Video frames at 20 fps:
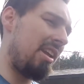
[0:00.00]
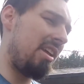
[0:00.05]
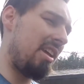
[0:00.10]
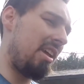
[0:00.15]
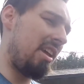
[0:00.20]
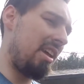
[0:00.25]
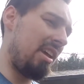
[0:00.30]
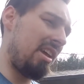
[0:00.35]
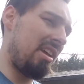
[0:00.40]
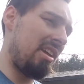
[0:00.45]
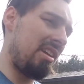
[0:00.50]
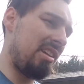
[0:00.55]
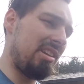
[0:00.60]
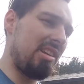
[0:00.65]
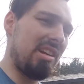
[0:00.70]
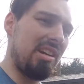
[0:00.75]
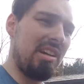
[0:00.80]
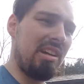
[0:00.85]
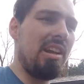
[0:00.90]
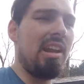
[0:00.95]
and
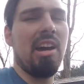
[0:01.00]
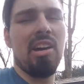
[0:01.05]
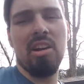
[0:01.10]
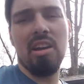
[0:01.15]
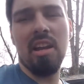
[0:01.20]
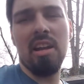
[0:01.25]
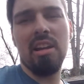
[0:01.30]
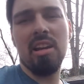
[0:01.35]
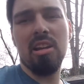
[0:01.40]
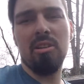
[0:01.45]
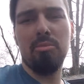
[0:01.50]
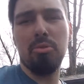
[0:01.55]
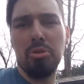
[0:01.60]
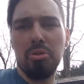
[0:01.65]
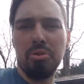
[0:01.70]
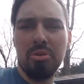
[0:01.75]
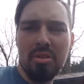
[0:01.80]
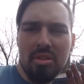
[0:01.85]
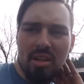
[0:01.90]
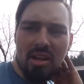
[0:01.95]
now kind of come
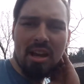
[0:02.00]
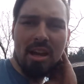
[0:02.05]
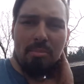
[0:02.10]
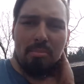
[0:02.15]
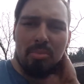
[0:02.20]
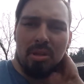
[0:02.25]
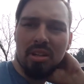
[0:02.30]
to a stop